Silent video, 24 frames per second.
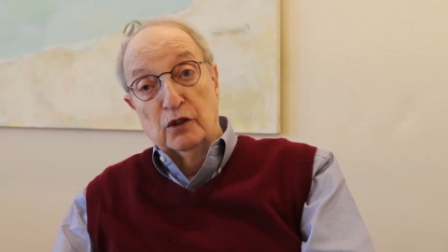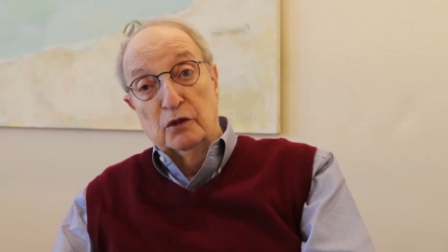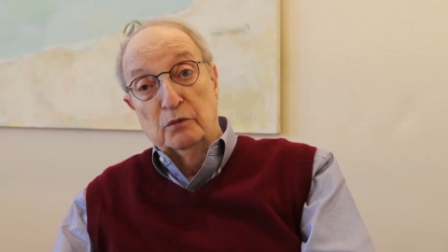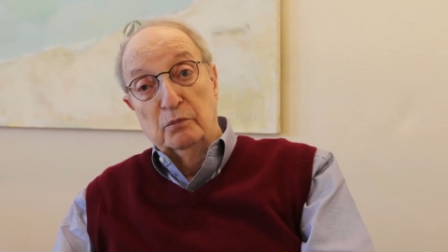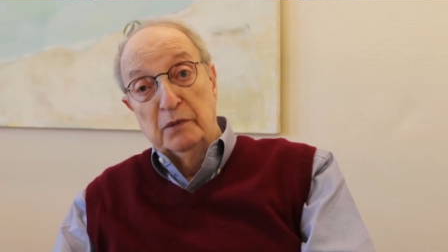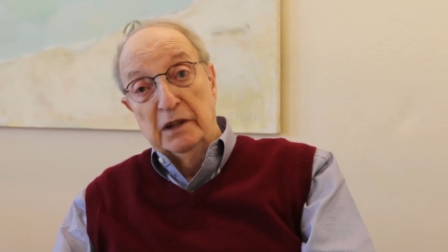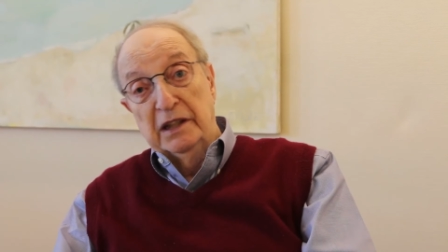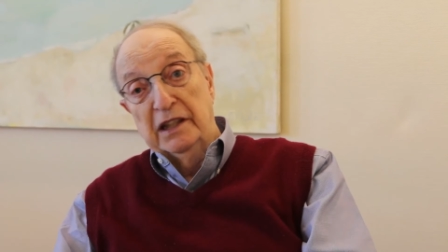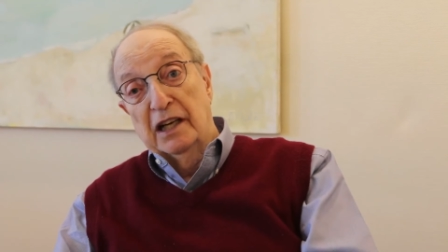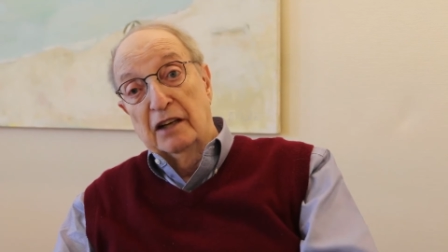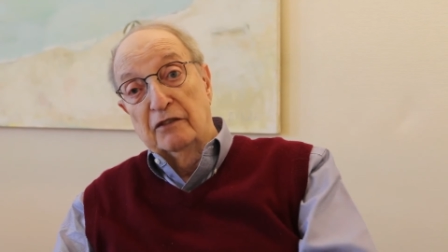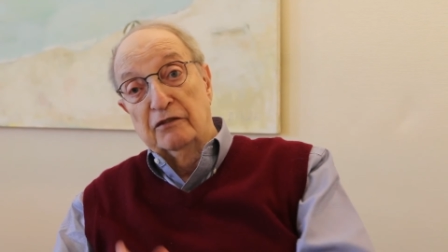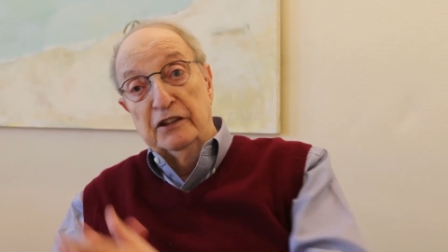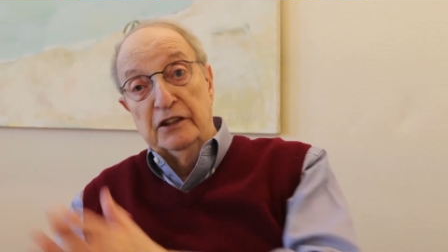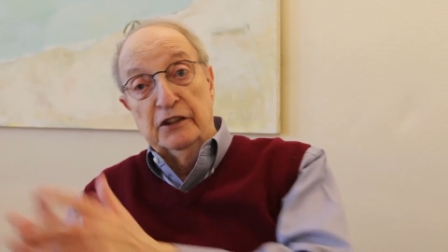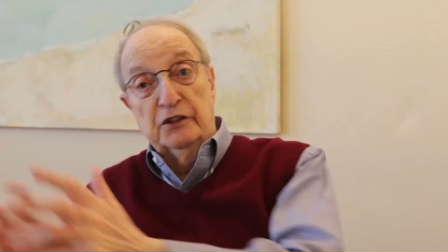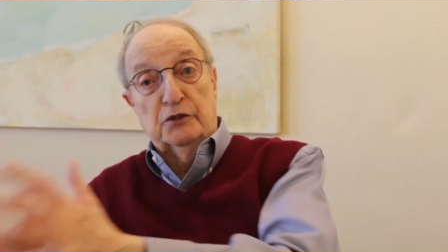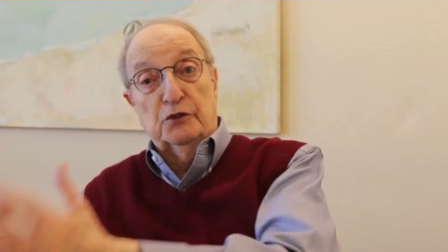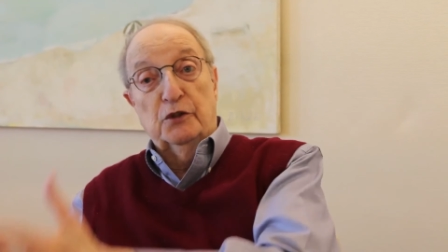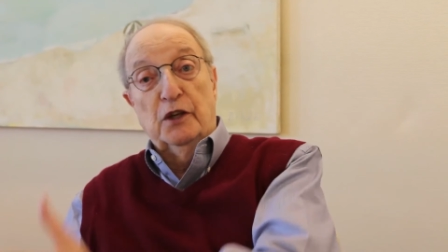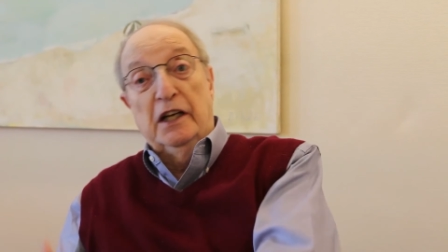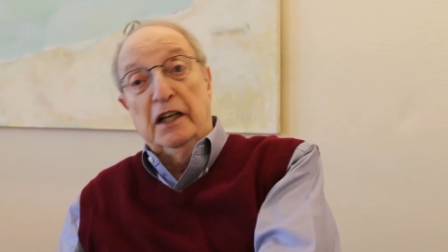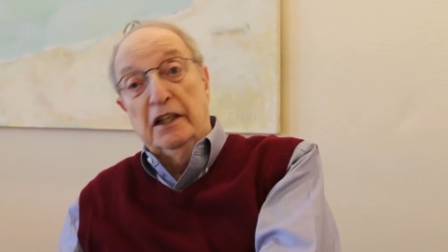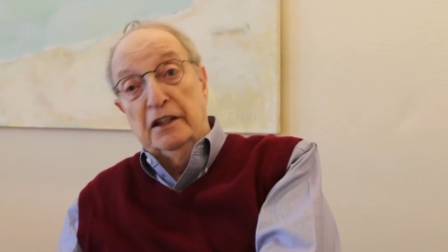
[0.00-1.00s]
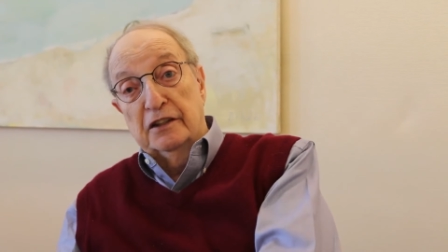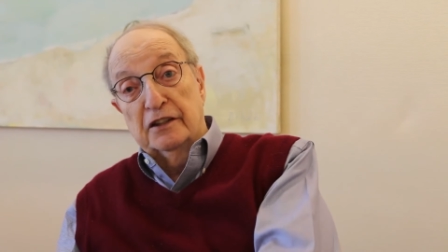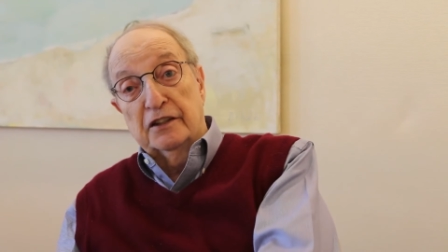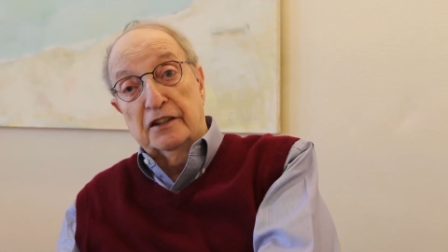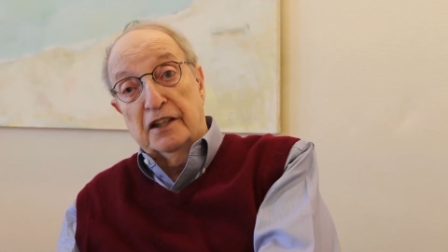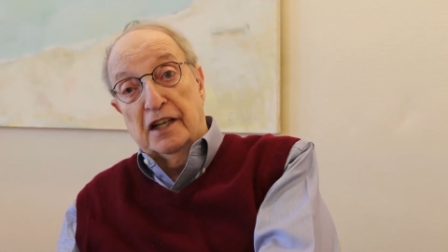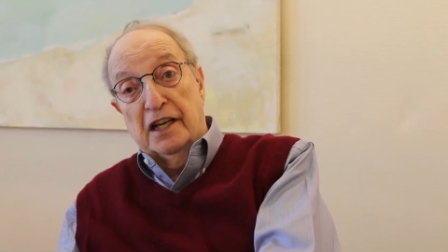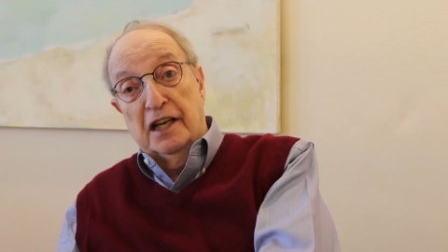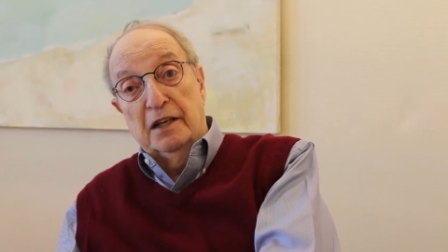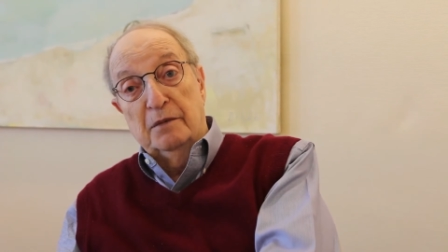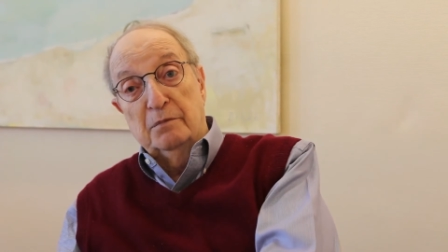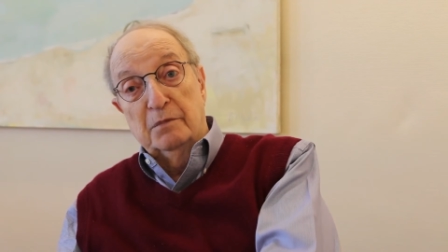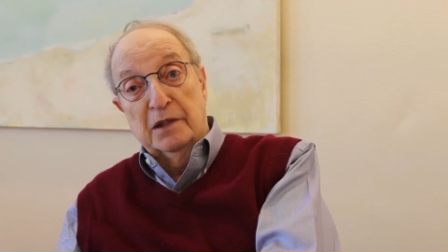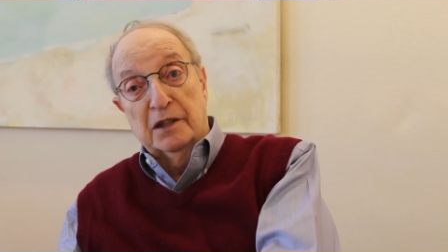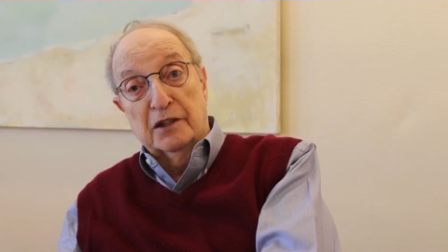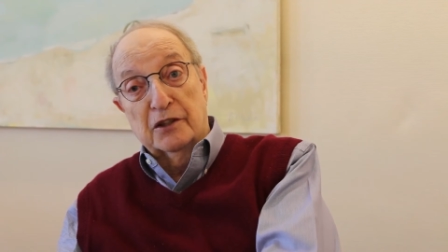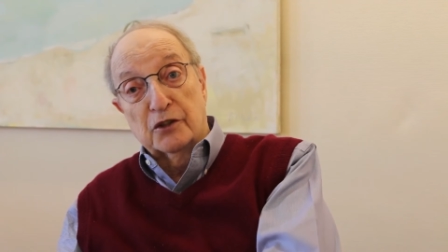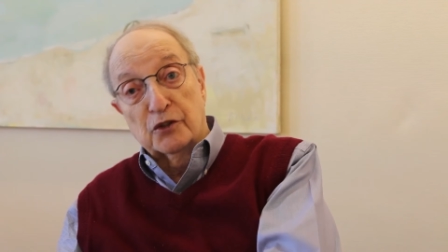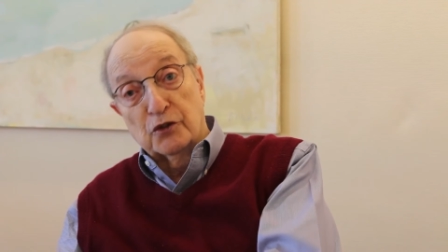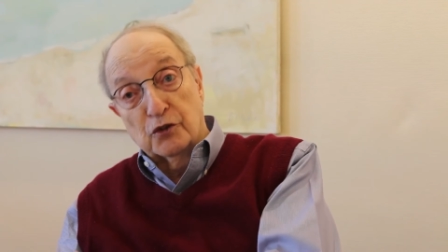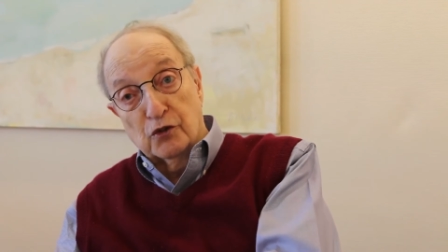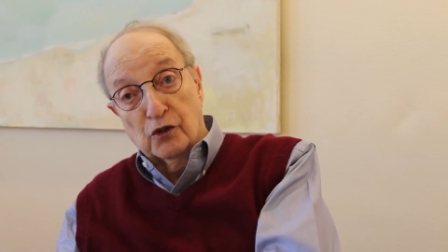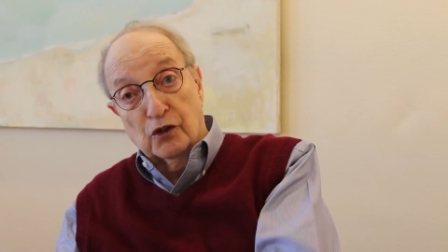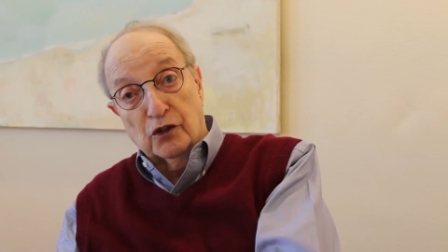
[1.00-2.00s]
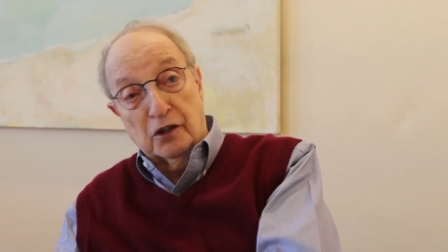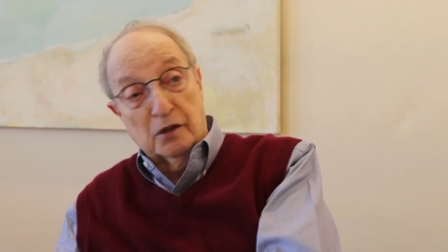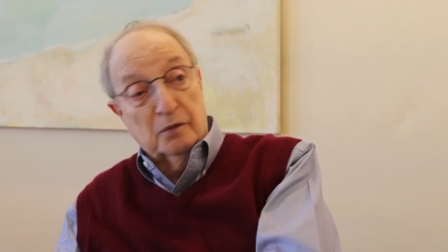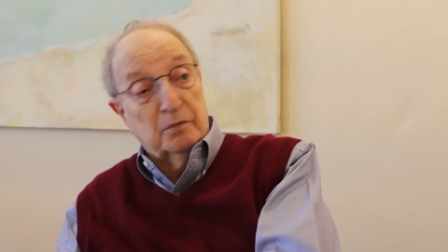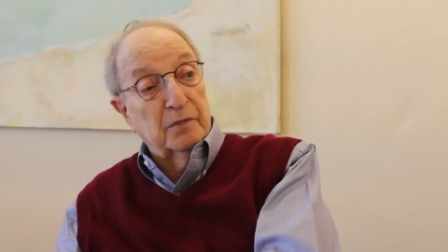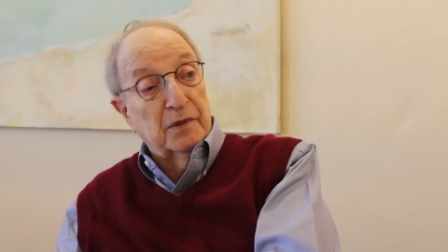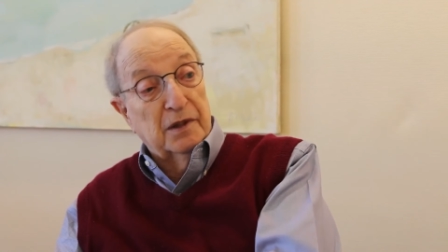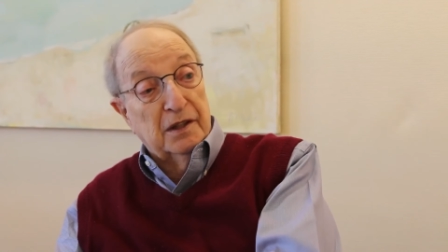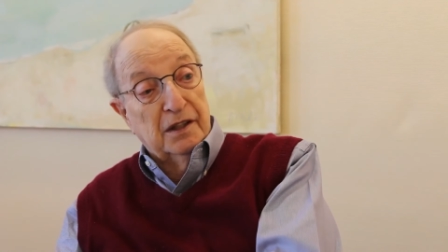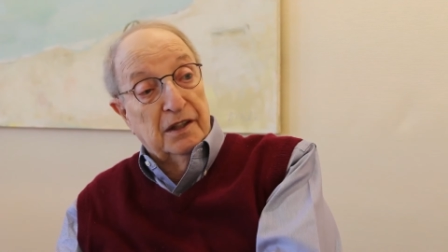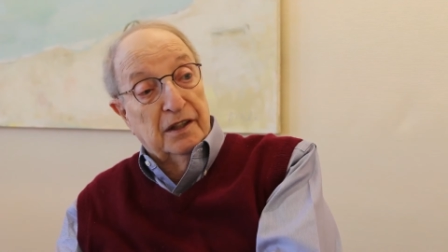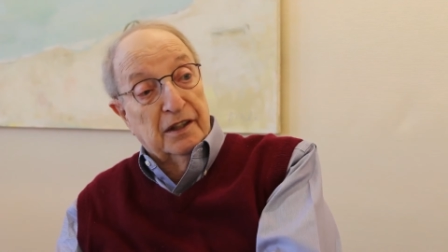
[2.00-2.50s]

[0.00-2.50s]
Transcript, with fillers: would meet every train that came in and took them